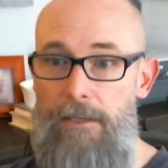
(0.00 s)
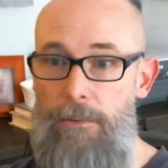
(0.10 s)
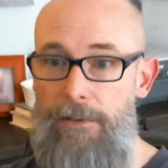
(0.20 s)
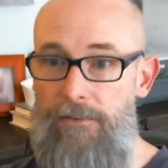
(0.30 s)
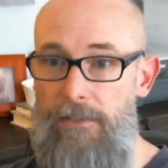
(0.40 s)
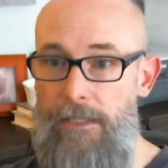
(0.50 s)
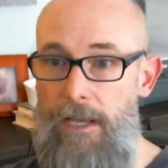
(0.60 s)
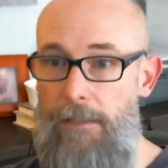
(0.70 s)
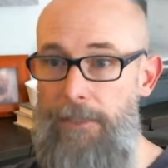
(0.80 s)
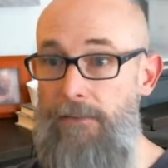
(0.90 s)
The U.S.
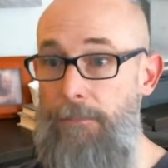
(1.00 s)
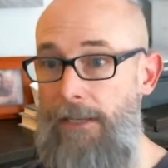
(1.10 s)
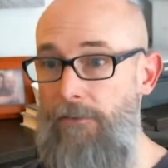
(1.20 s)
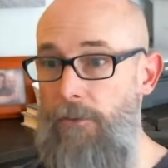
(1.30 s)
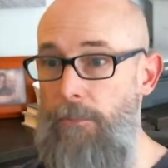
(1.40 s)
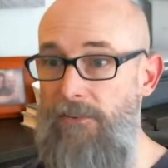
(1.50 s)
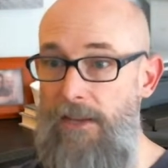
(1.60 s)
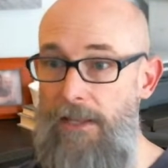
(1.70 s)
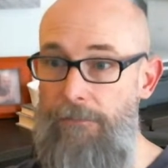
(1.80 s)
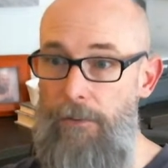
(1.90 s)
economy has managed to
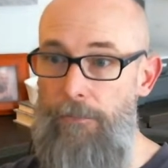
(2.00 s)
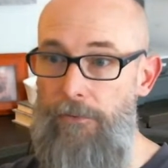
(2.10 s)
withstand the Federal